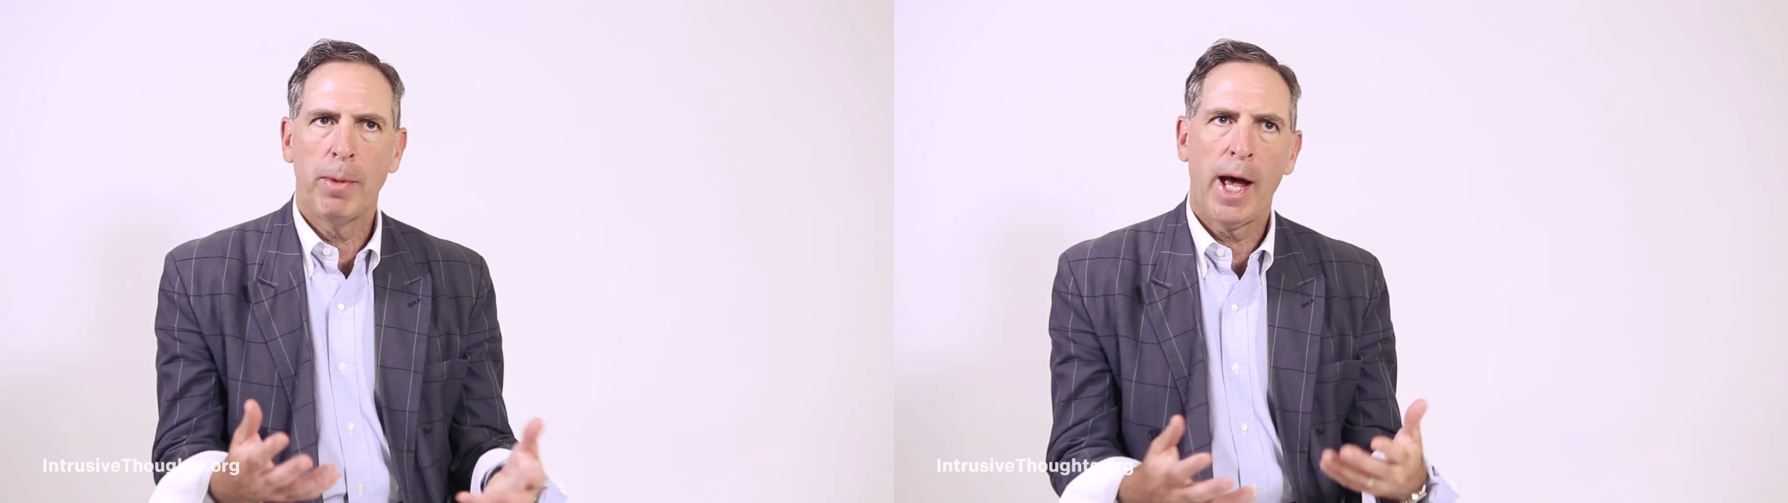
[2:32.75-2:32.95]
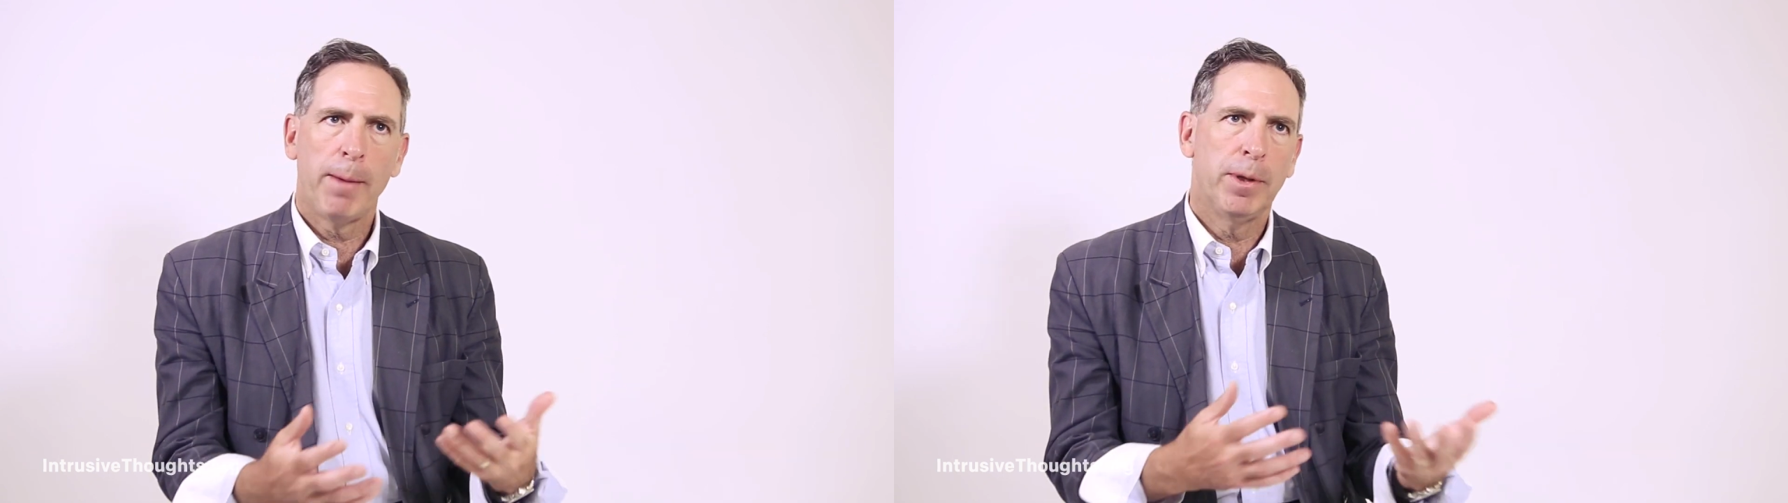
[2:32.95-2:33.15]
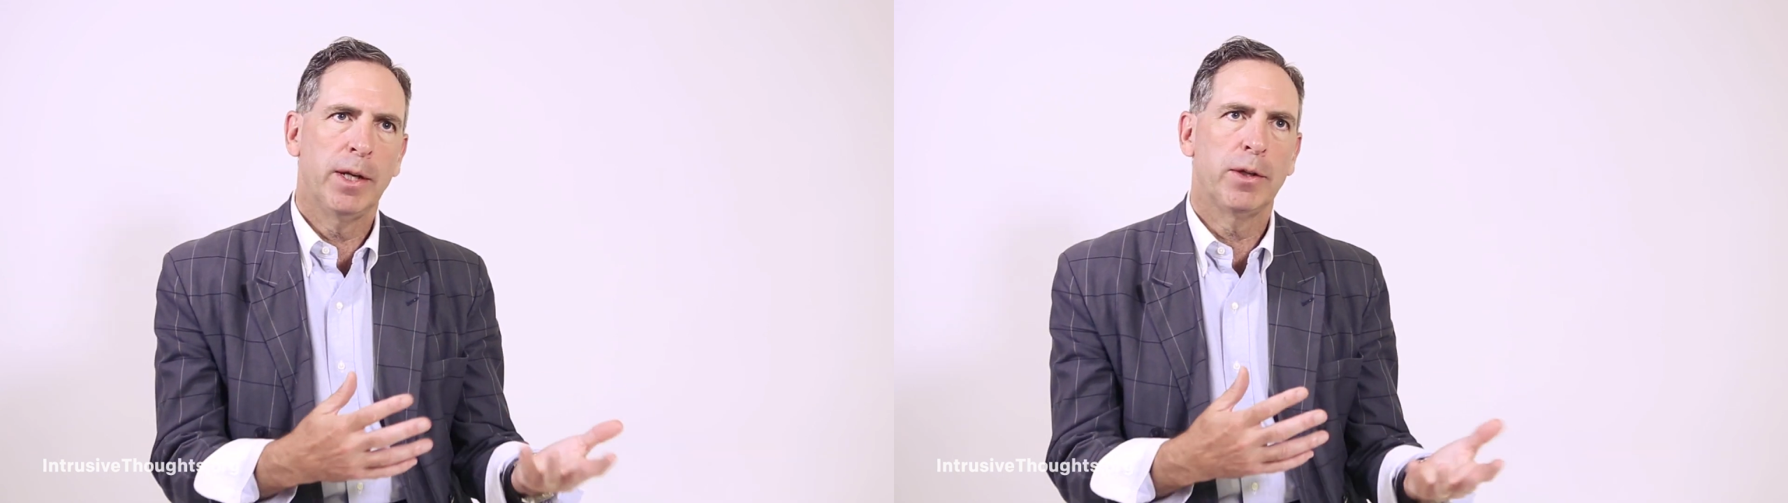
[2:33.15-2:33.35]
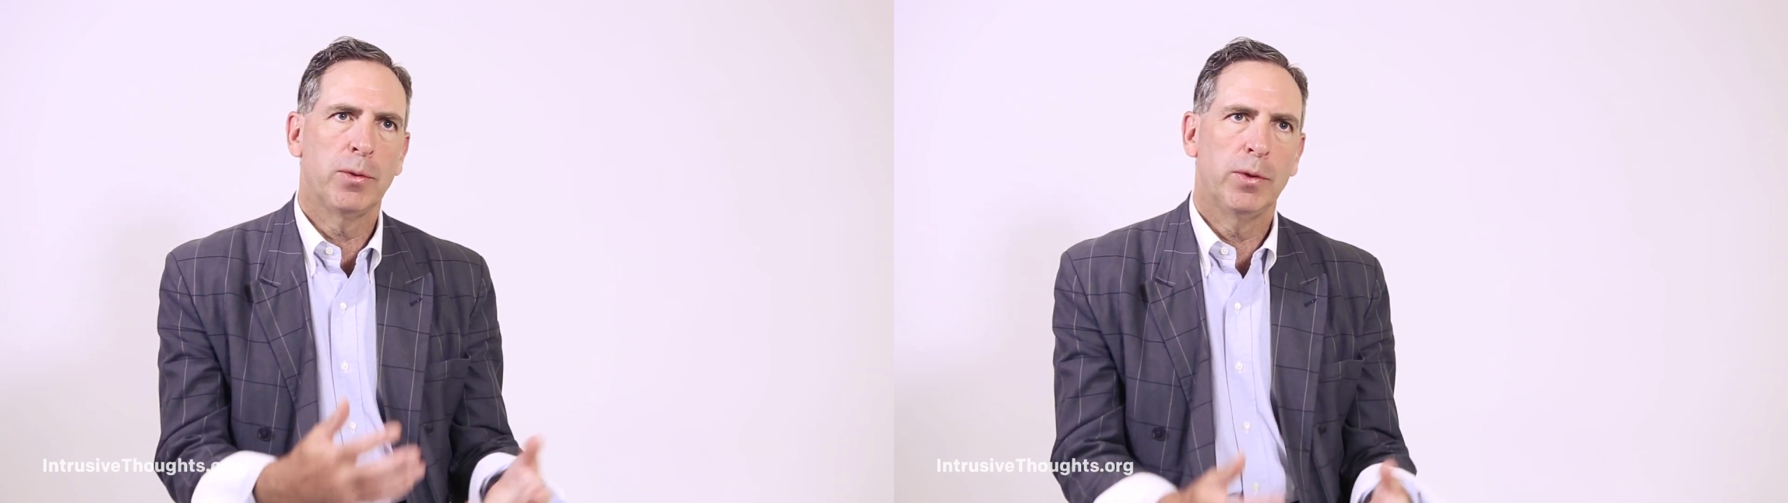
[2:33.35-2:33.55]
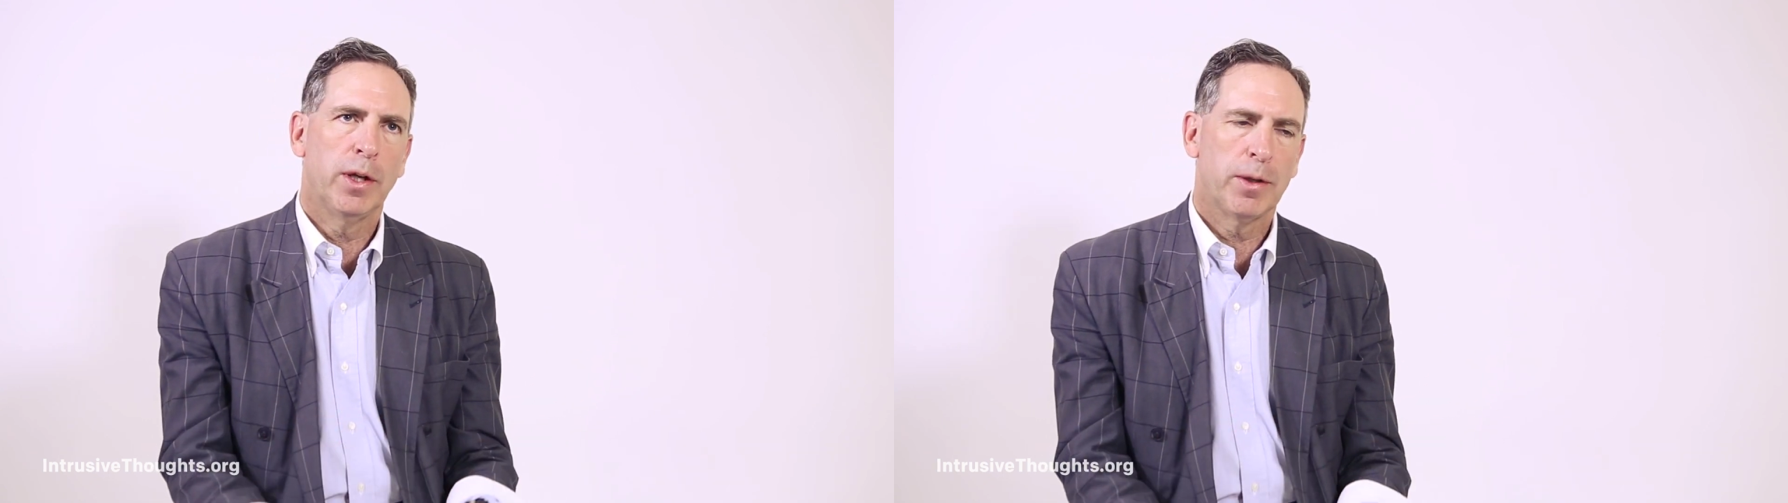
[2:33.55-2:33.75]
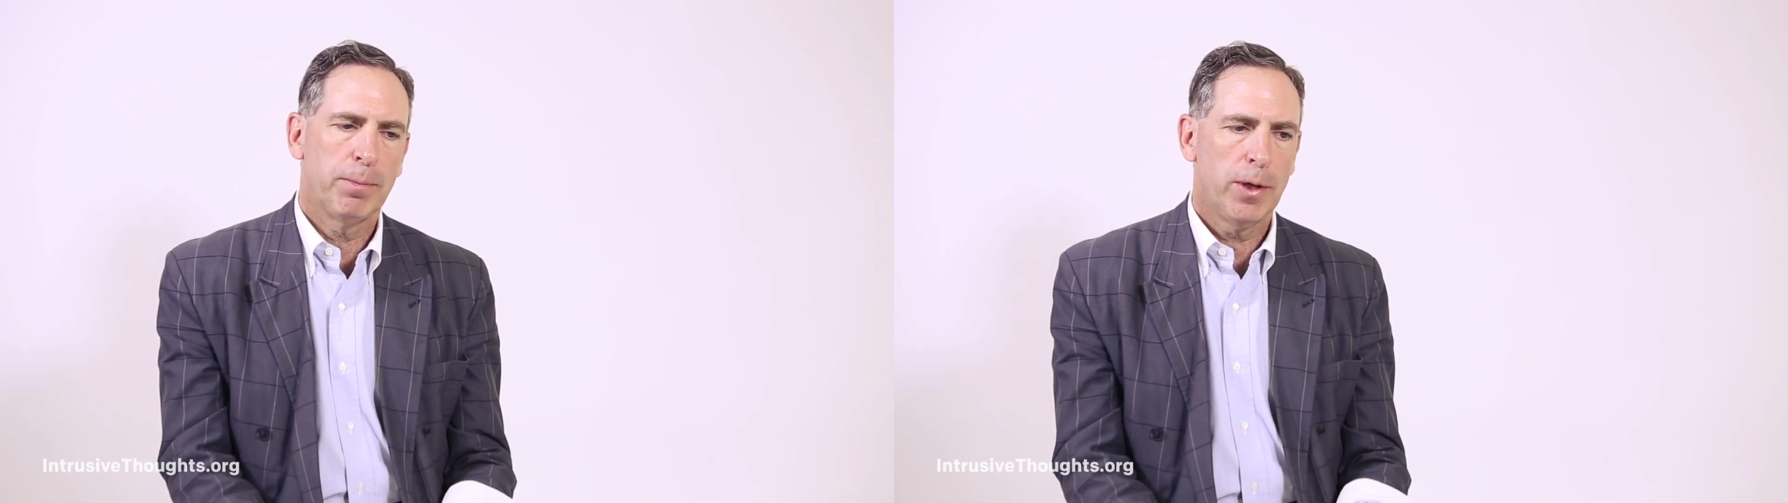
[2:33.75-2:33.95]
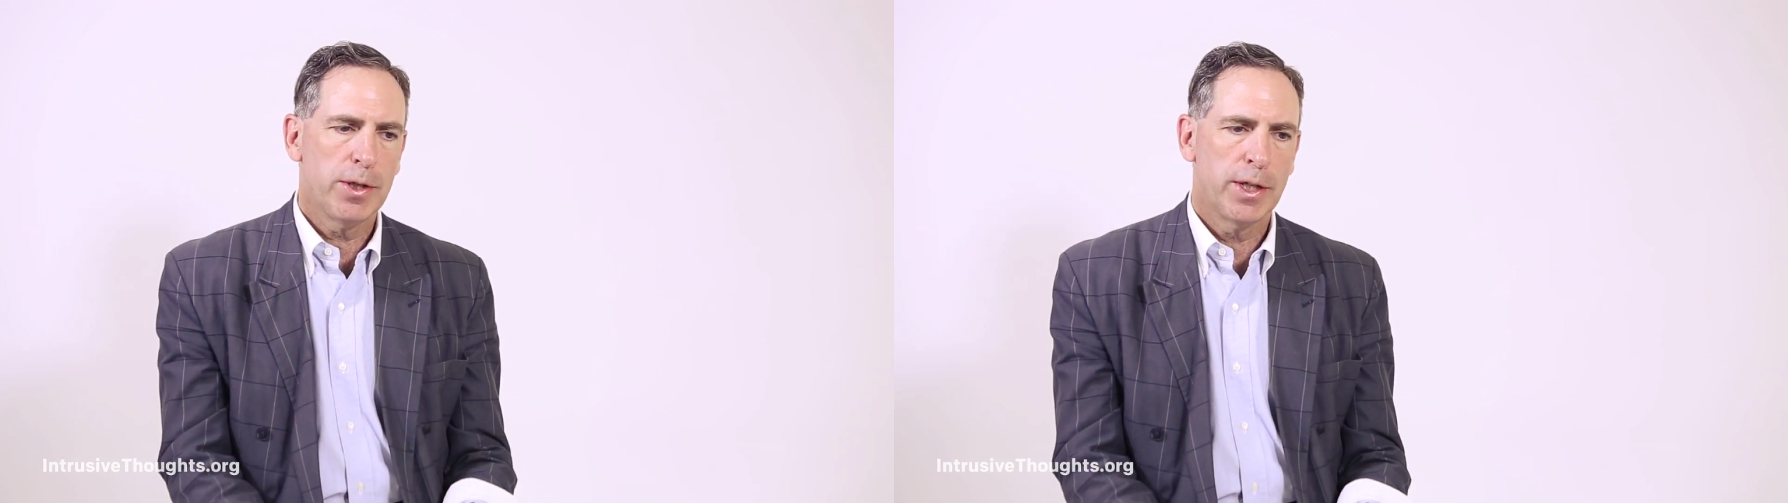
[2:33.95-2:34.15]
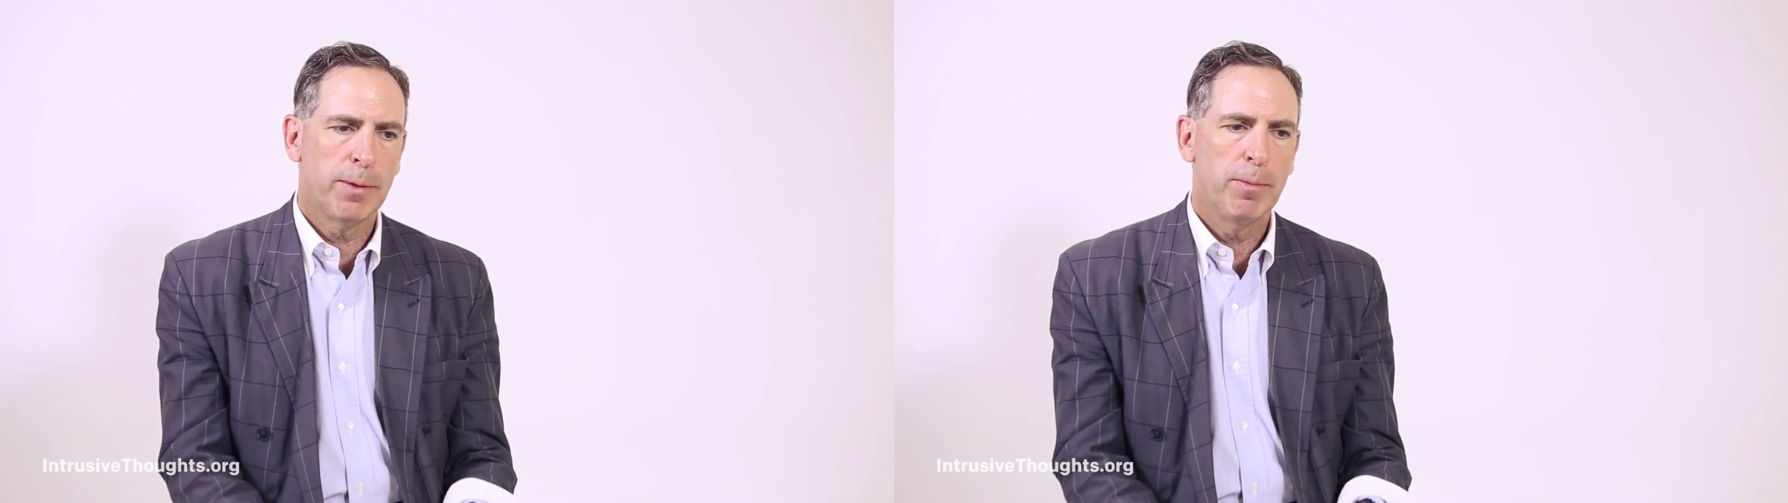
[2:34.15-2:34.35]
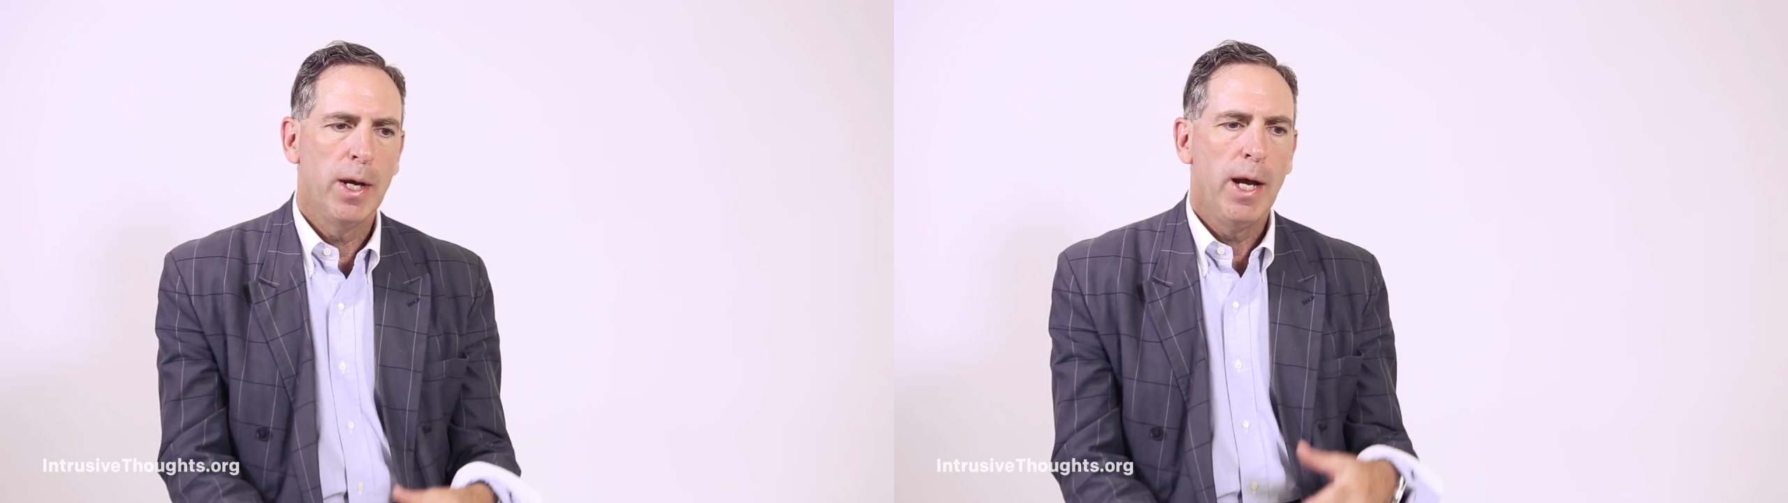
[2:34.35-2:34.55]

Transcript: happening to another person,